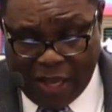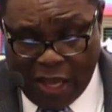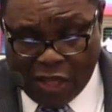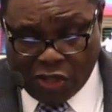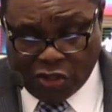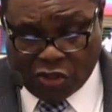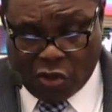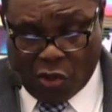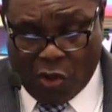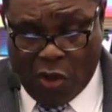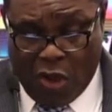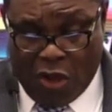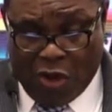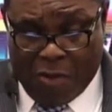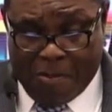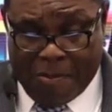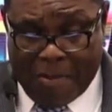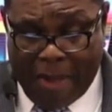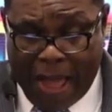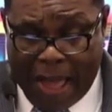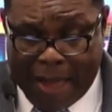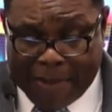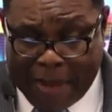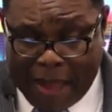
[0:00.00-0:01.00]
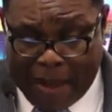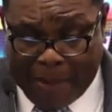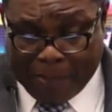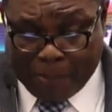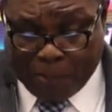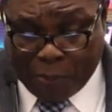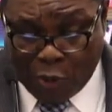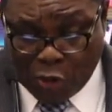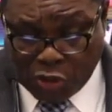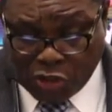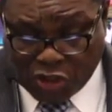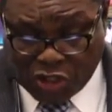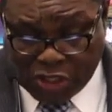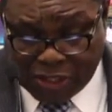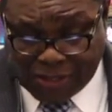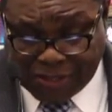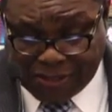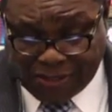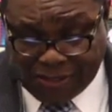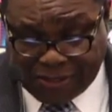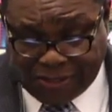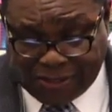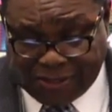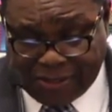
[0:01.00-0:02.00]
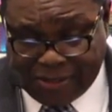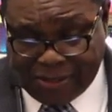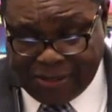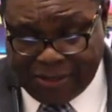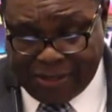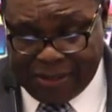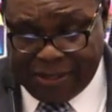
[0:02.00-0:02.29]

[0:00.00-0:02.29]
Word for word: So mama pushes